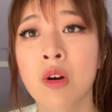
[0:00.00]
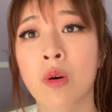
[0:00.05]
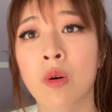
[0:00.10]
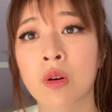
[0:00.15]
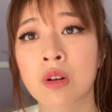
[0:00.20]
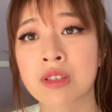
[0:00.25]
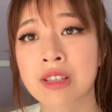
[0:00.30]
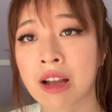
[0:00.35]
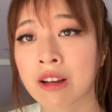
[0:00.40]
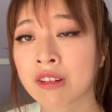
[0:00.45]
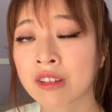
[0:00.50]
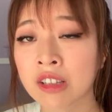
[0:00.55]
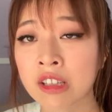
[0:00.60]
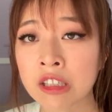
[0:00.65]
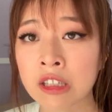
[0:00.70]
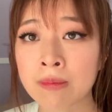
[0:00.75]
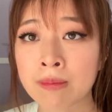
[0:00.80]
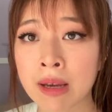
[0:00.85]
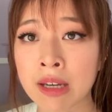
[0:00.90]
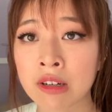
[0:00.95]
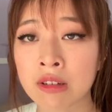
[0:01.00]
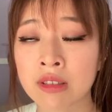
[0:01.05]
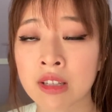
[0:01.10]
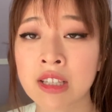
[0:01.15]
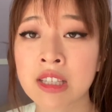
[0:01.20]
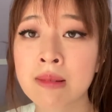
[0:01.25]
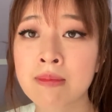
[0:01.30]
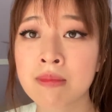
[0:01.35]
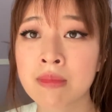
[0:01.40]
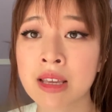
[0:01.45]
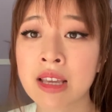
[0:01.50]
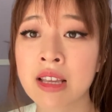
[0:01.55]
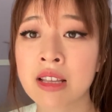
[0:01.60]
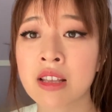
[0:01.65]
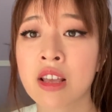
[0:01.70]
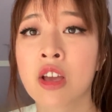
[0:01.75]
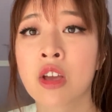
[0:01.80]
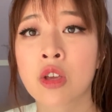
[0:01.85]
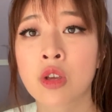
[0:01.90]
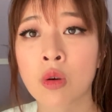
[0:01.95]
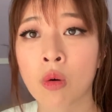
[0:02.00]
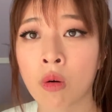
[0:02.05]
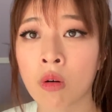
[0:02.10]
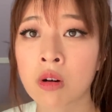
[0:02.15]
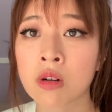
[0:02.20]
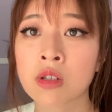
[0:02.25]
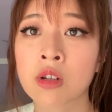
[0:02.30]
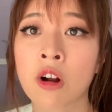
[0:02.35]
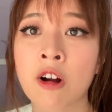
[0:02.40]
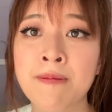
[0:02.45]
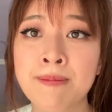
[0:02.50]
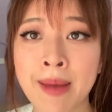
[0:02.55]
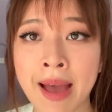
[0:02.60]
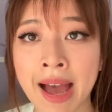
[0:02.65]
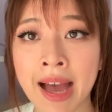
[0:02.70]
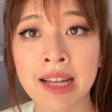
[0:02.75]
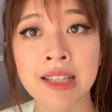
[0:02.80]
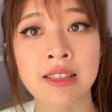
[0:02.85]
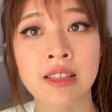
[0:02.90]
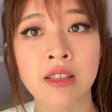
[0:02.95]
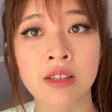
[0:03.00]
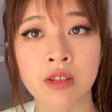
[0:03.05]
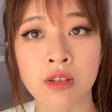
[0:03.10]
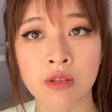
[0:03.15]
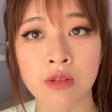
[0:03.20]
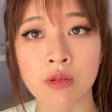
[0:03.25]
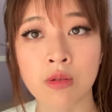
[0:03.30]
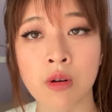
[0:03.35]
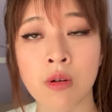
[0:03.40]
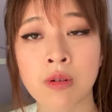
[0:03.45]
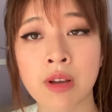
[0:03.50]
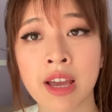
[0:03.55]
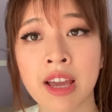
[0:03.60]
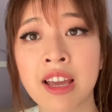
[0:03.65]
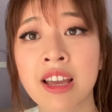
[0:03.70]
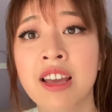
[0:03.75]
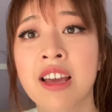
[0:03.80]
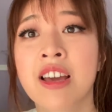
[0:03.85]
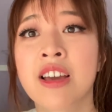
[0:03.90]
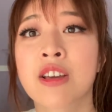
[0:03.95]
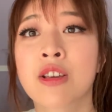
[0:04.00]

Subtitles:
or sound a little better doesn't mean yours are bad too, okay?